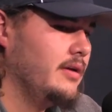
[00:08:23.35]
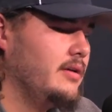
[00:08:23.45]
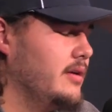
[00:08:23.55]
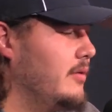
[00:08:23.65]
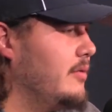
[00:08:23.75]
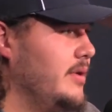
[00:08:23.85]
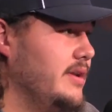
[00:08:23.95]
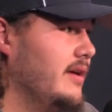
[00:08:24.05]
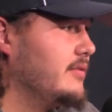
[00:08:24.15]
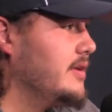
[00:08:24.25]
you know, we
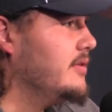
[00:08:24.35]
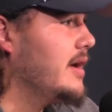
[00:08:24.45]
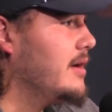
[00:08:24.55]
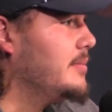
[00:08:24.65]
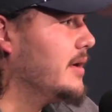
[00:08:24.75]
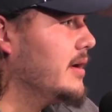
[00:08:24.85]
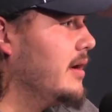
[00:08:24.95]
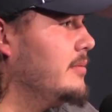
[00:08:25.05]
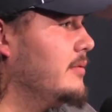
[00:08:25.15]
definitely do got to pick it up,